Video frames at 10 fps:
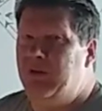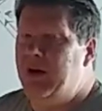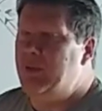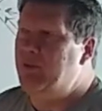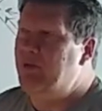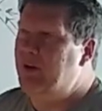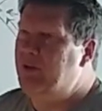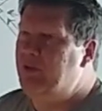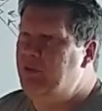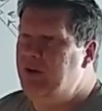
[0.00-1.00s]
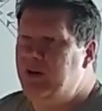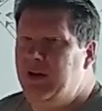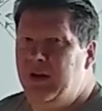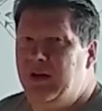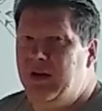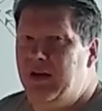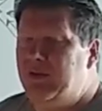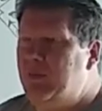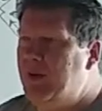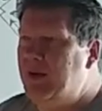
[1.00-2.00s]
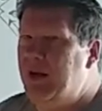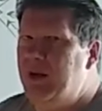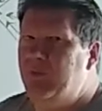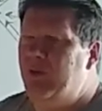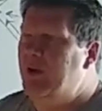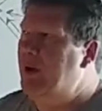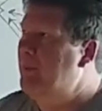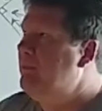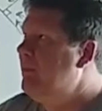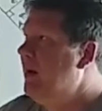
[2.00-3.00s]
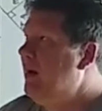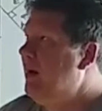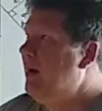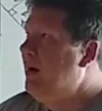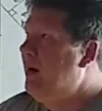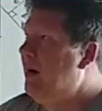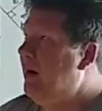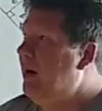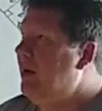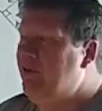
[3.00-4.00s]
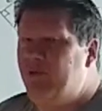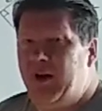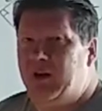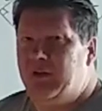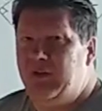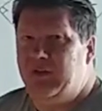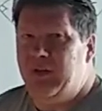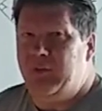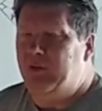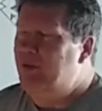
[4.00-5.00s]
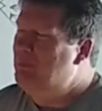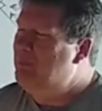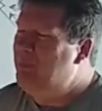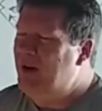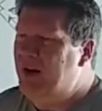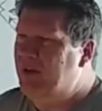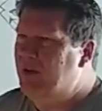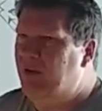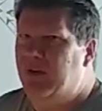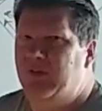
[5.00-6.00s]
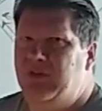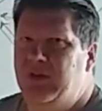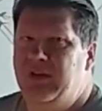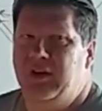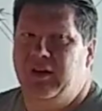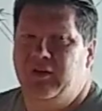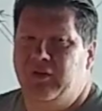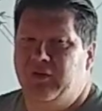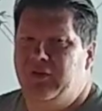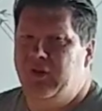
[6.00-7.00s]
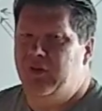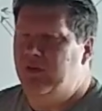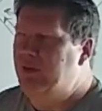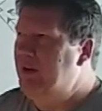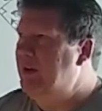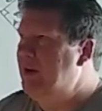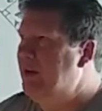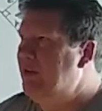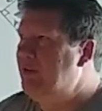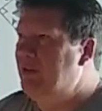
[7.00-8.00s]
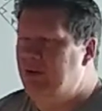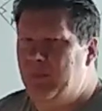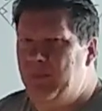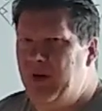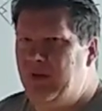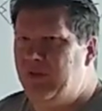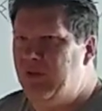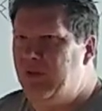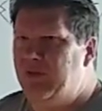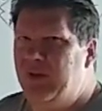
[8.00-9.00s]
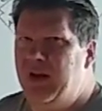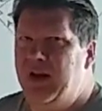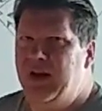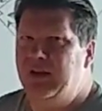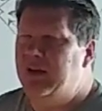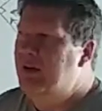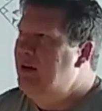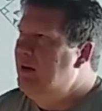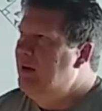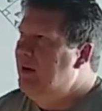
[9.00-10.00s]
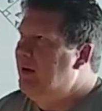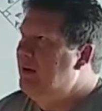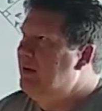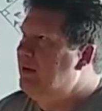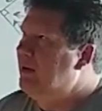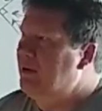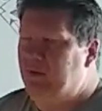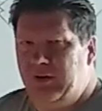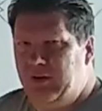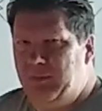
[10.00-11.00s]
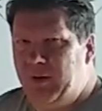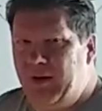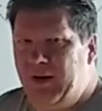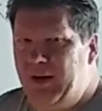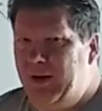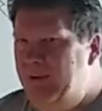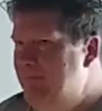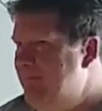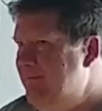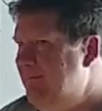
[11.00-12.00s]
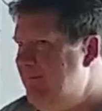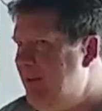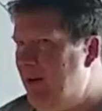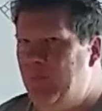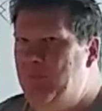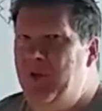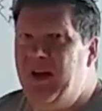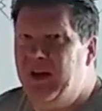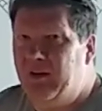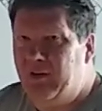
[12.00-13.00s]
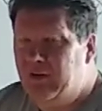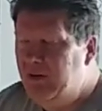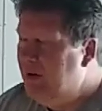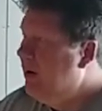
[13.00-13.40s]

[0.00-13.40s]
the Rams next week. That's a big game for them. The Falcons coming off a bad loss to the Eagles. So thinking is they're going to bounce off of that. They're going to play, you know, better.